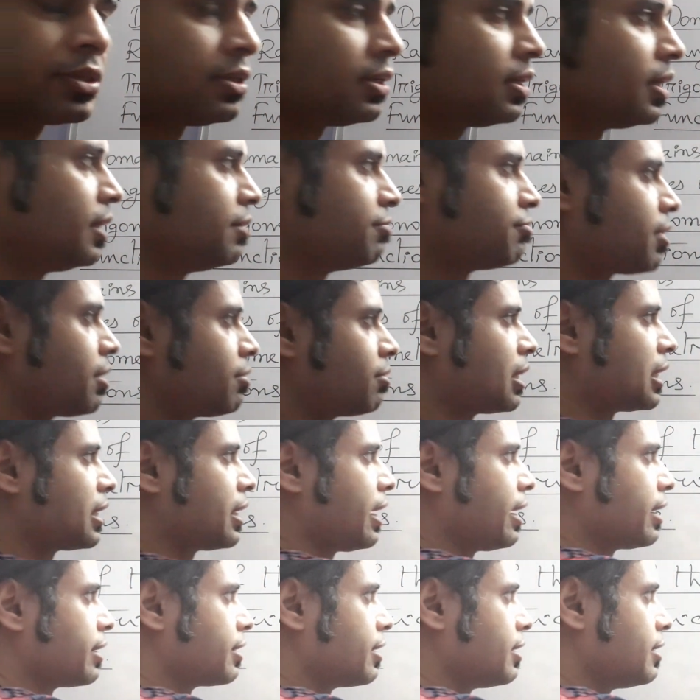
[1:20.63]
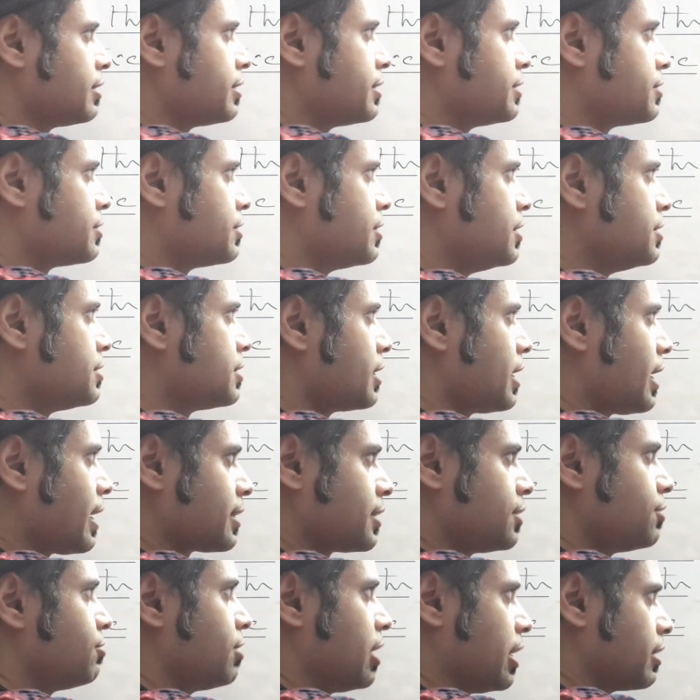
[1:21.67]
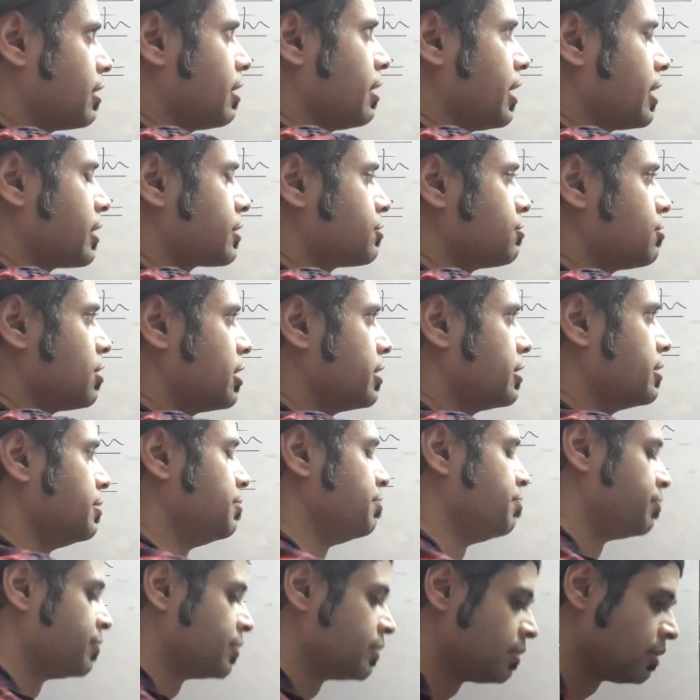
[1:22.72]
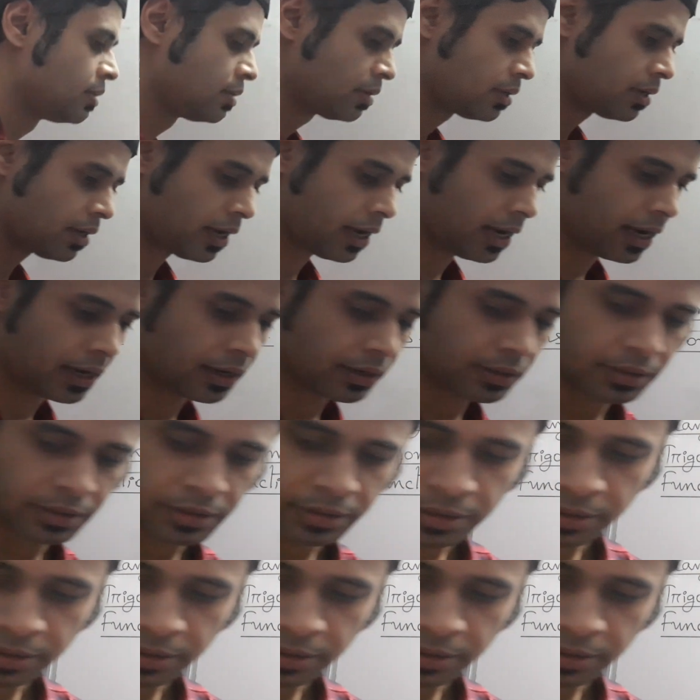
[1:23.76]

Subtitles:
if our angle is this acute angle actually, and